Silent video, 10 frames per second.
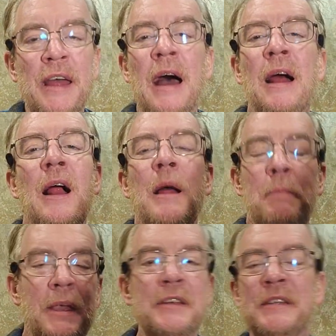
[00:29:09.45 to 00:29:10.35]
that
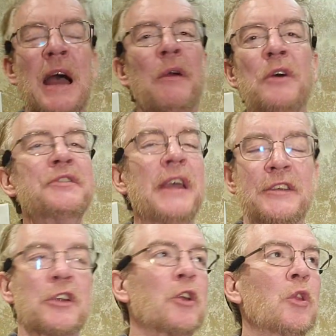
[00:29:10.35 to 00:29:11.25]
because now those
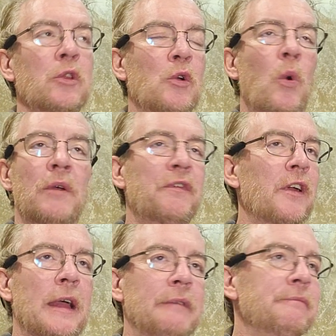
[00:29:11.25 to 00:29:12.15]
things are going for,
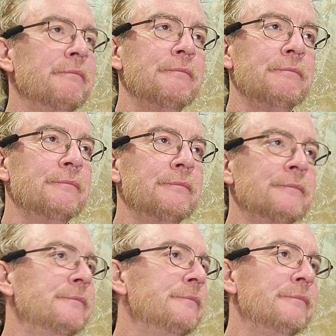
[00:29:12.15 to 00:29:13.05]
like,
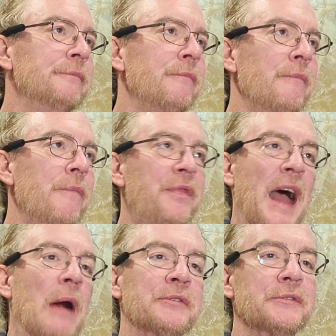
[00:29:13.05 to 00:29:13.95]

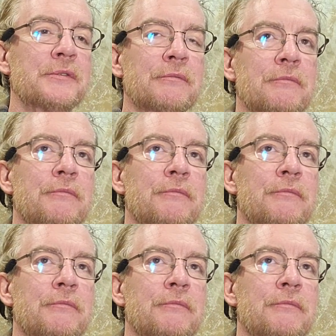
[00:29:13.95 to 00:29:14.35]
thousands.